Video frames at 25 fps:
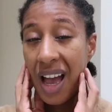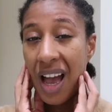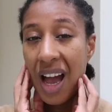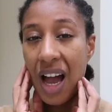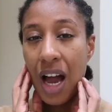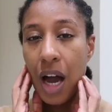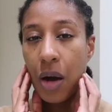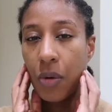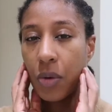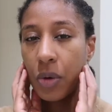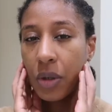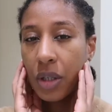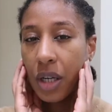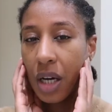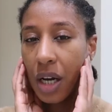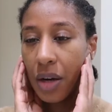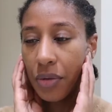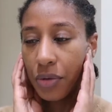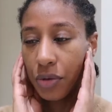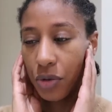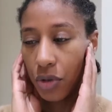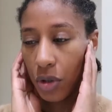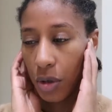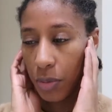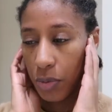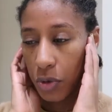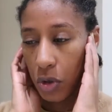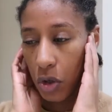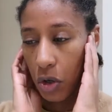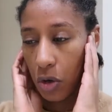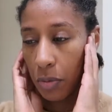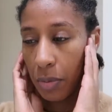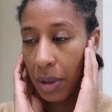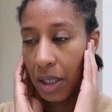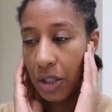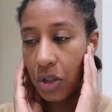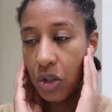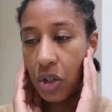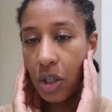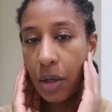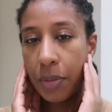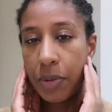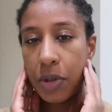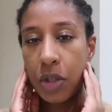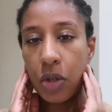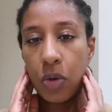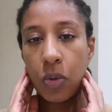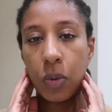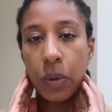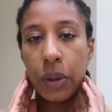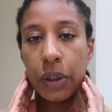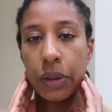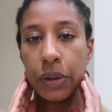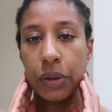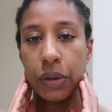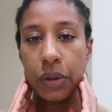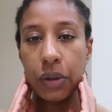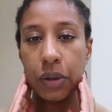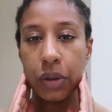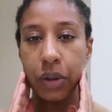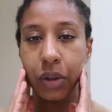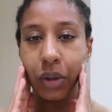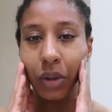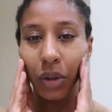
I would have dropped her by chapter one.